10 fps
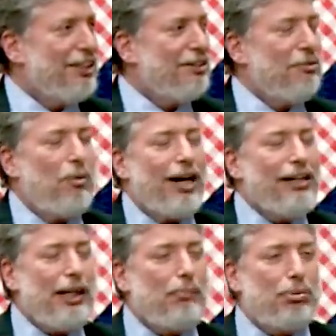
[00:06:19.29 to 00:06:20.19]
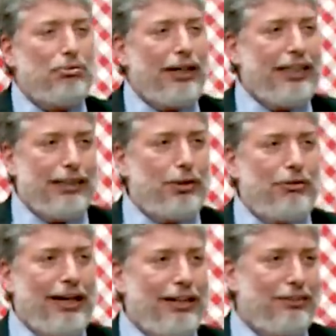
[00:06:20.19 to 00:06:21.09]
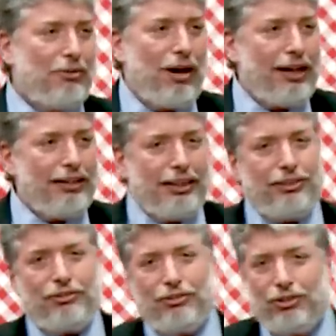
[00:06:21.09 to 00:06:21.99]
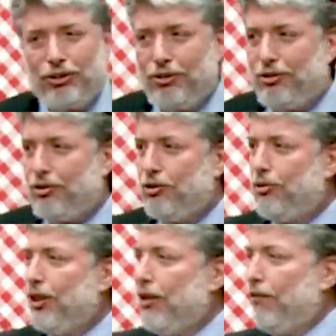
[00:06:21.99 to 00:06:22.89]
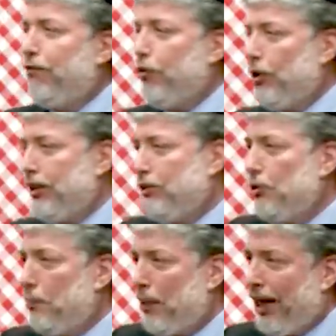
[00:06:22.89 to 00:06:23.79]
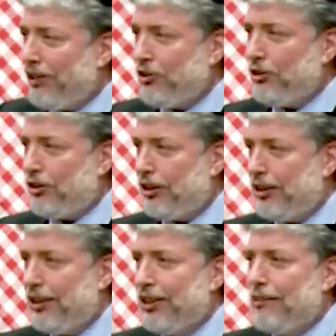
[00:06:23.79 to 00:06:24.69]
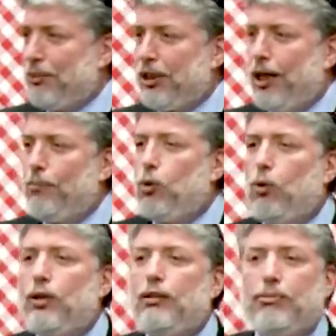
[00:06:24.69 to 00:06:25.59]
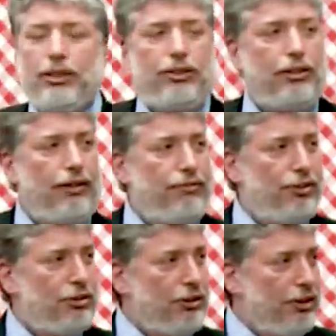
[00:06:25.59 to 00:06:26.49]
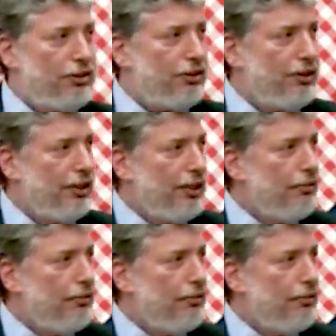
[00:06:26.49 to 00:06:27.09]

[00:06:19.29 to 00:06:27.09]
Why do they parade them around? Why do these Jews who fall into apostasy become ornaments of the church?